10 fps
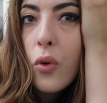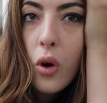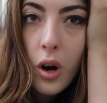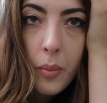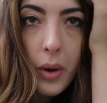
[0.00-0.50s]

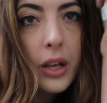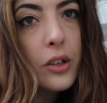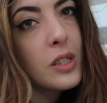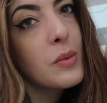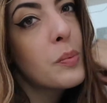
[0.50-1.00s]
for my
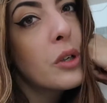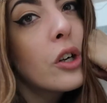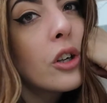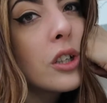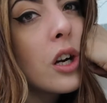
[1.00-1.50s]
Christmas
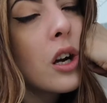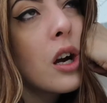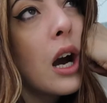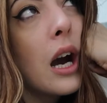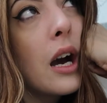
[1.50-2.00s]

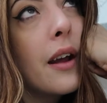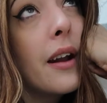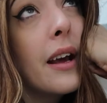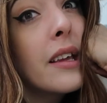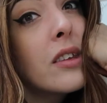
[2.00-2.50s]
pre-order, and
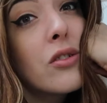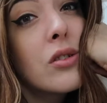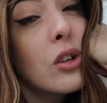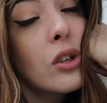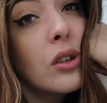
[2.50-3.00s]
it's
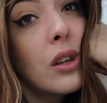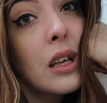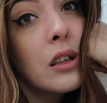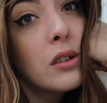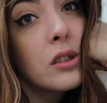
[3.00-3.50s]
just a good
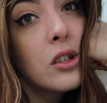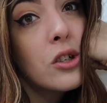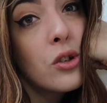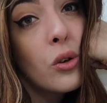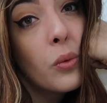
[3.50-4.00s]
thing to
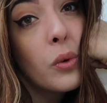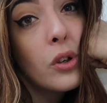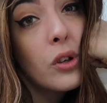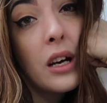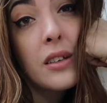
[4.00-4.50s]
show
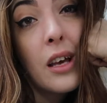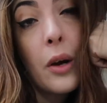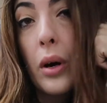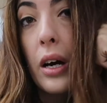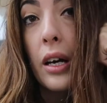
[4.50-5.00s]
you guys
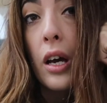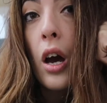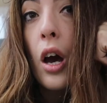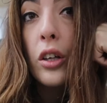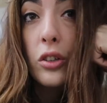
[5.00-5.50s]
how I
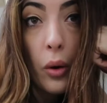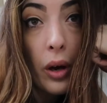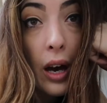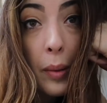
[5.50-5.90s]
do it.